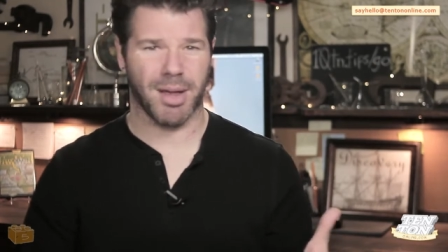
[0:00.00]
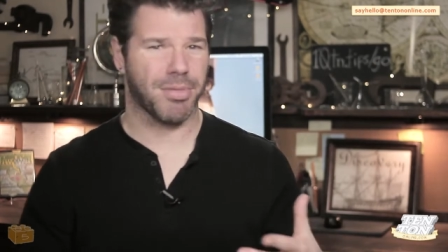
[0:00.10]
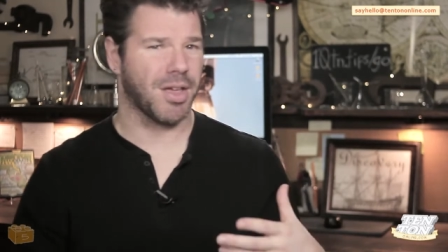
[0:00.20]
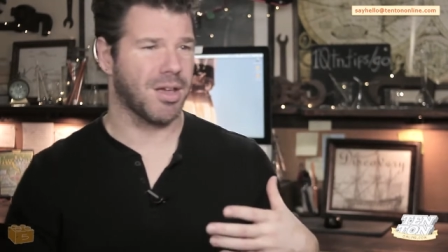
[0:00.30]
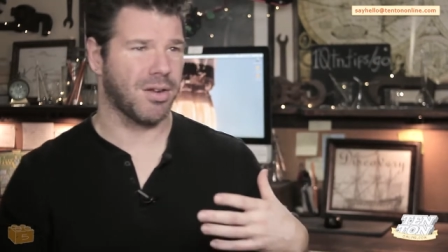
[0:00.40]
I'm
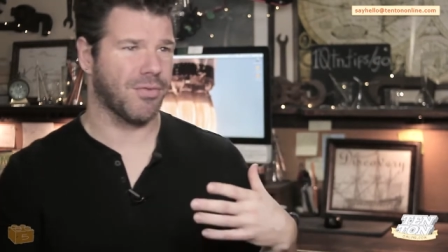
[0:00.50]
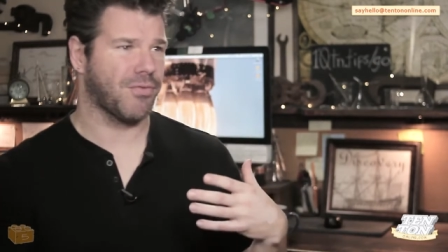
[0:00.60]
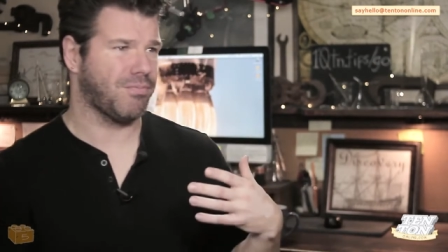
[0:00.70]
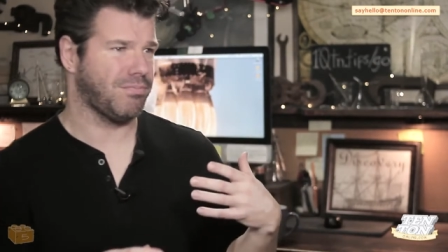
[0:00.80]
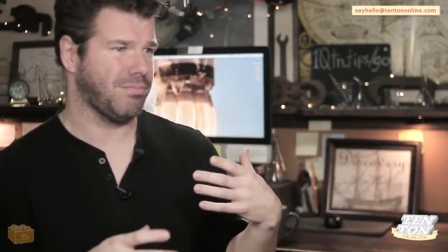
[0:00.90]
thinking of
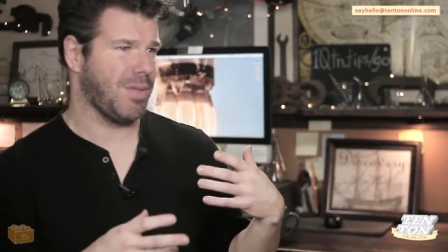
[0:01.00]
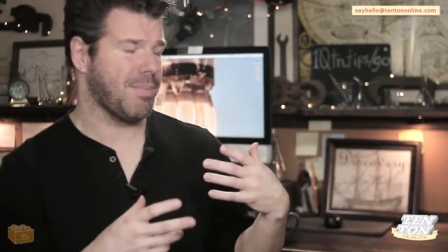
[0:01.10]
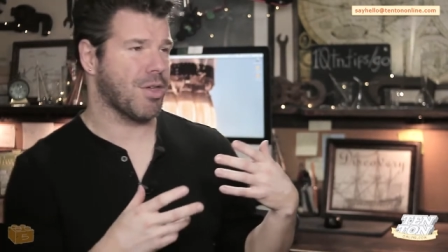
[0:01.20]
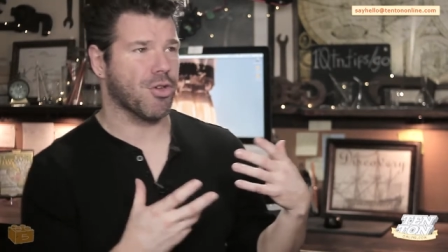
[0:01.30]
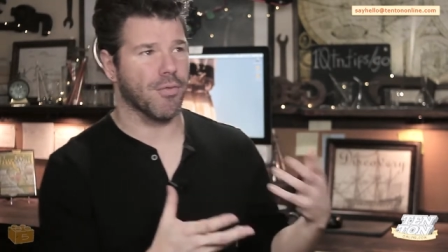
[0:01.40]

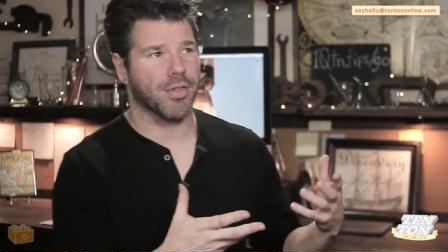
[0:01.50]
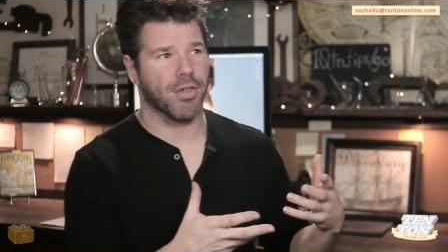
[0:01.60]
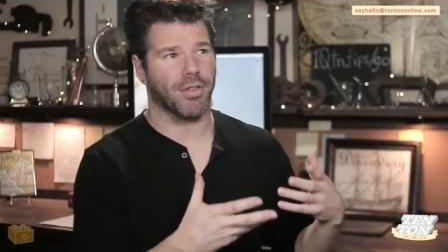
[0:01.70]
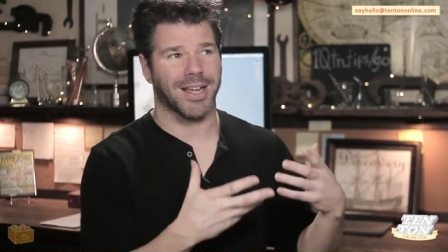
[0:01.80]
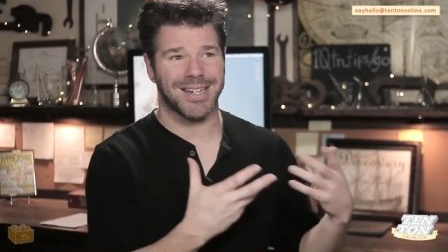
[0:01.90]
maybe
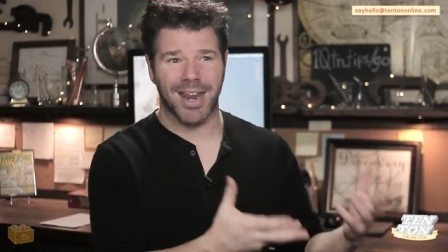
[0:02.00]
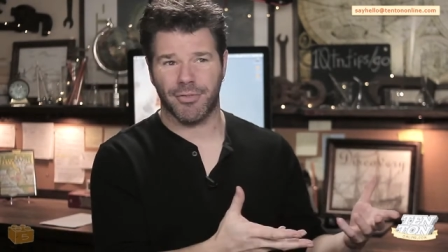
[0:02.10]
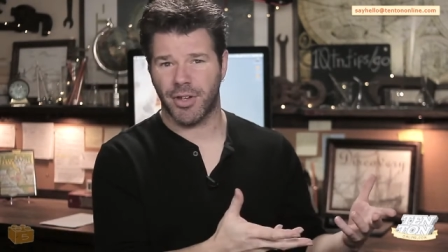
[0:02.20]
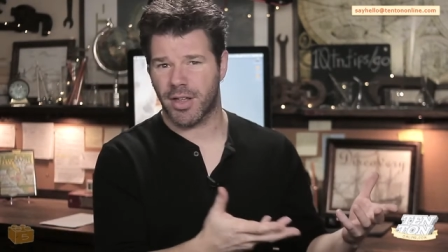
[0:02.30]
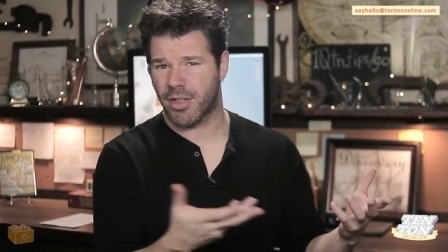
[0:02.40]
services like
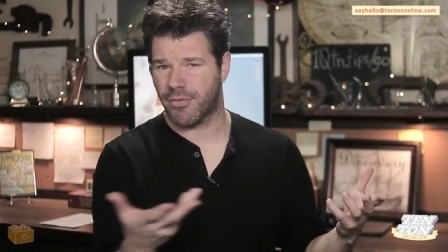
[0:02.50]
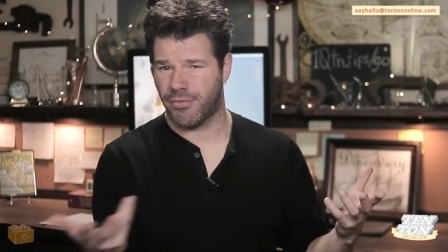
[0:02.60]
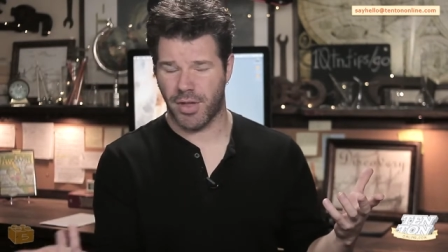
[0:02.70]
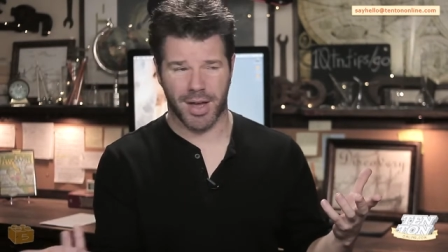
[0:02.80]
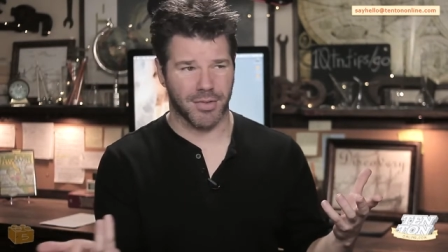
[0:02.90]
Netflix,
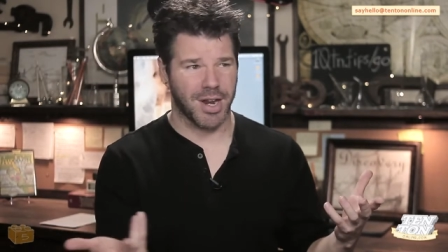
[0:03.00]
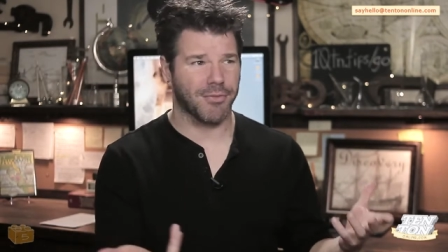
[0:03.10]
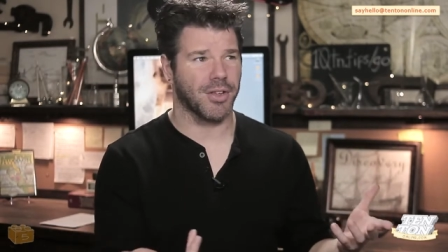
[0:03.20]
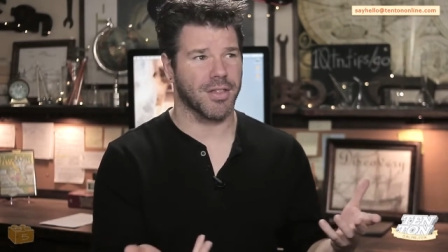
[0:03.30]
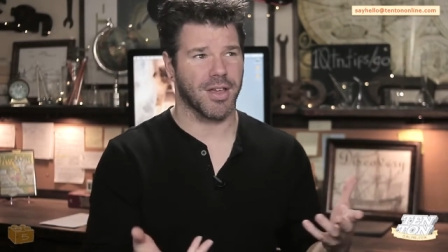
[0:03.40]
if you have a
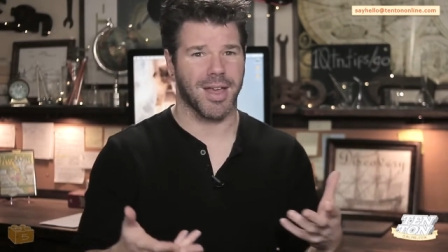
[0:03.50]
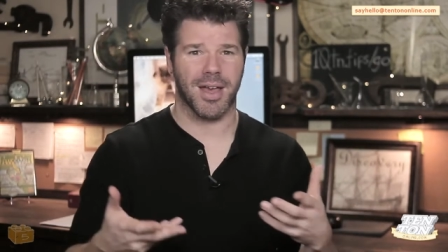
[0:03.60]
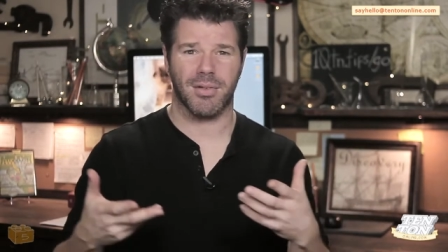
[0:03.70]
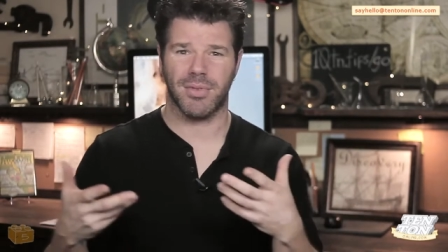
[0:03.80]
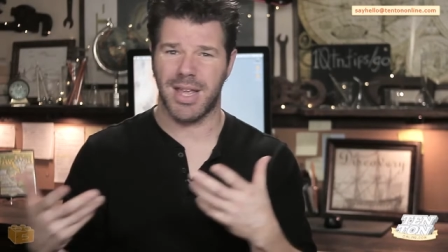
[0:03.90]
Netflix
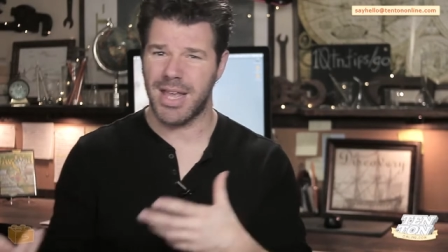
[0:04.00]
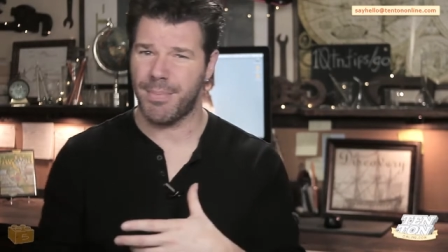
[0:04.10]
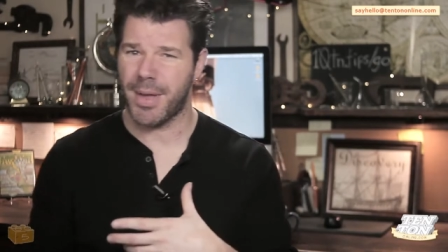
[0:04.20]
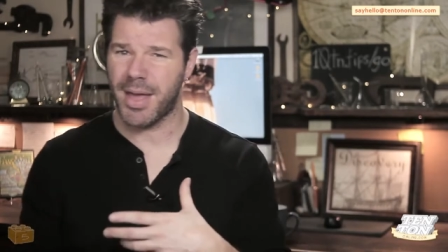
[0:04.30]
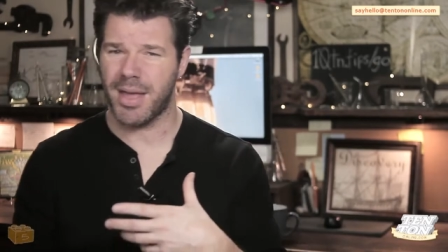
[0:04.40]
account,
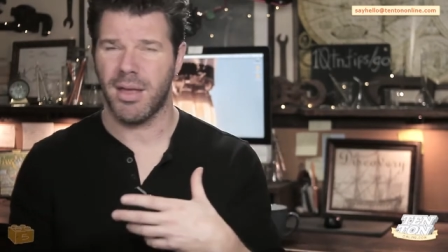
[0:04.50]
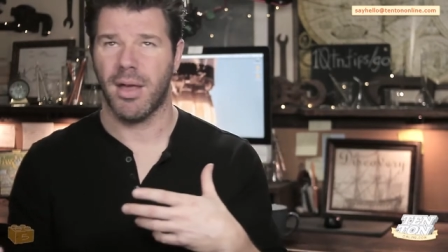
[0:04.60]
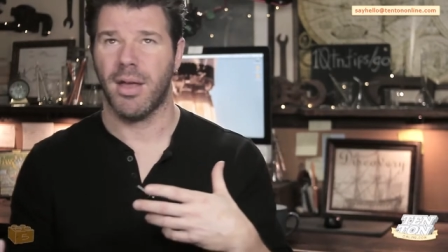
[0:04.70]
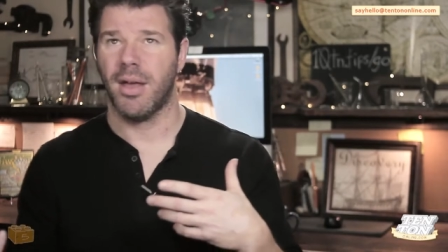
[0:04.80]
eBay,